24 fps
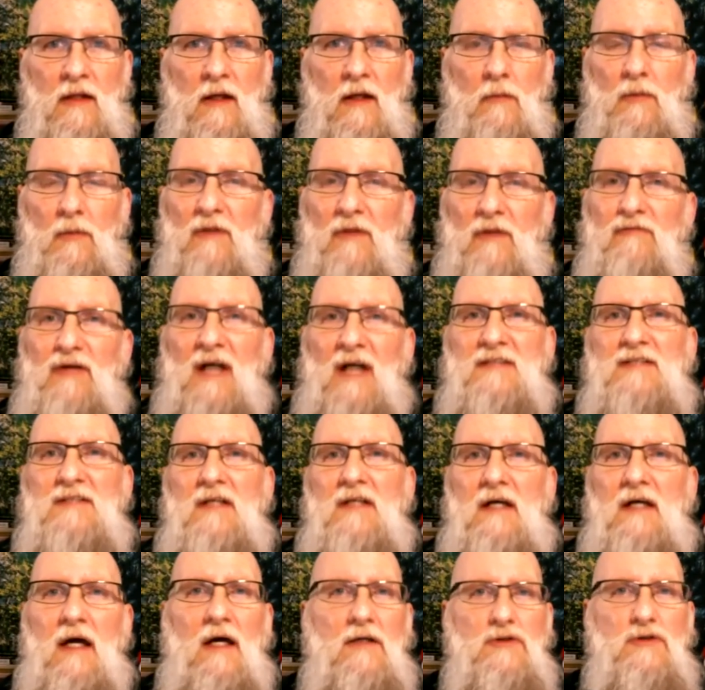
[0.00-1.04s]
But if that's the
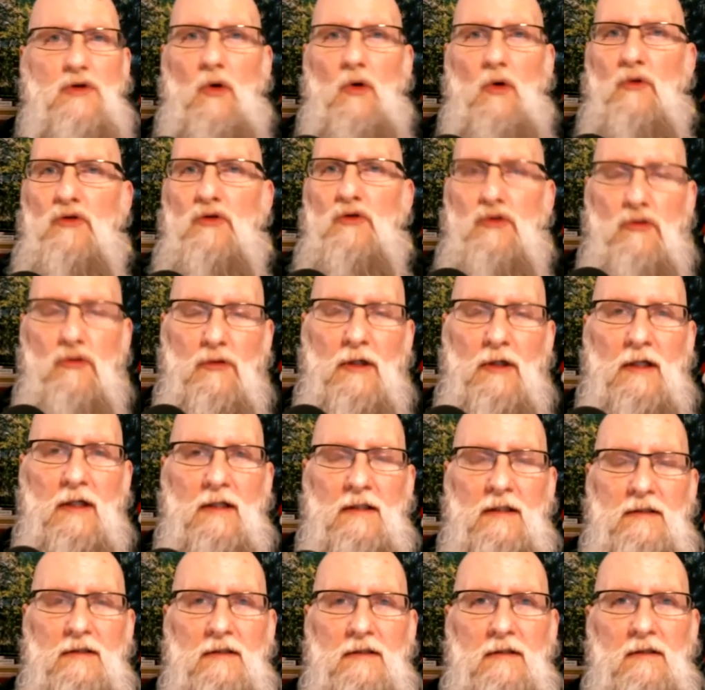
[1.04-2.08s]
case, go do it.
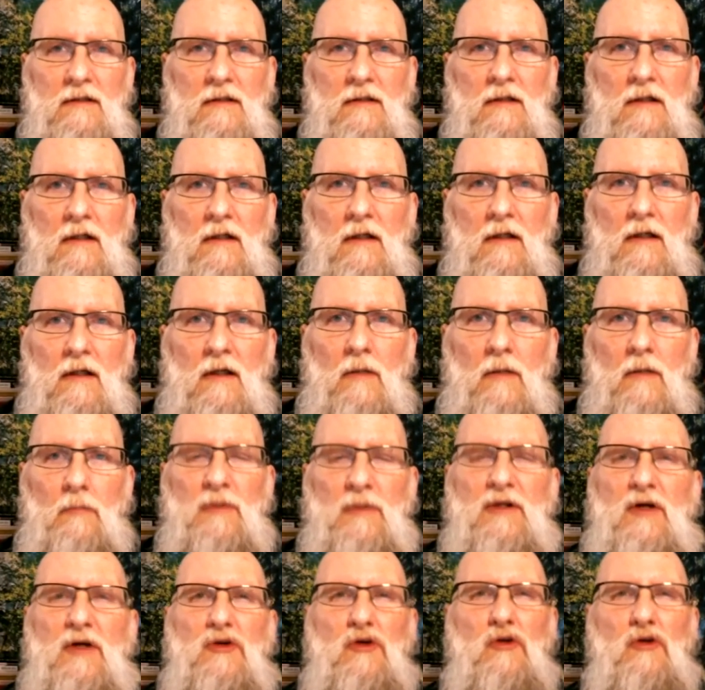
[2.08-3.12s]
But
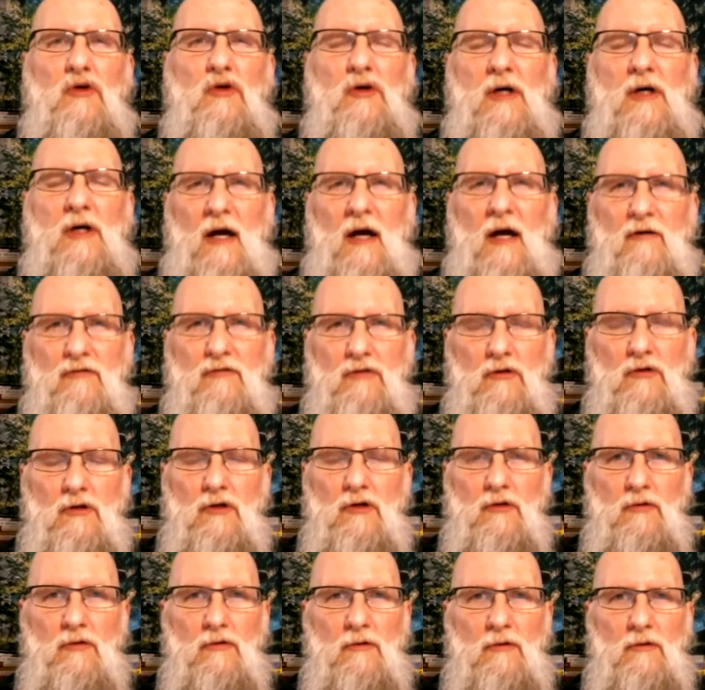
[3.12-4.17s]
then you're looking after
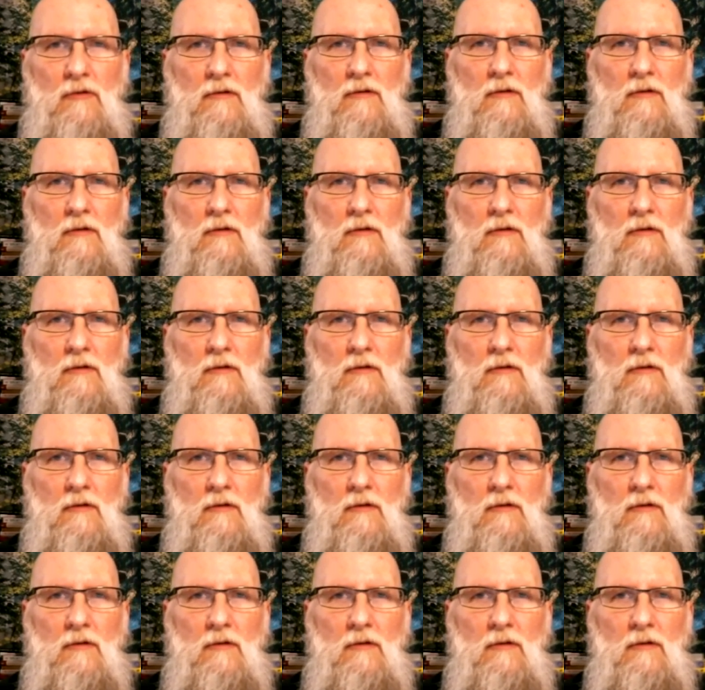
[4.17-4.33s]
you.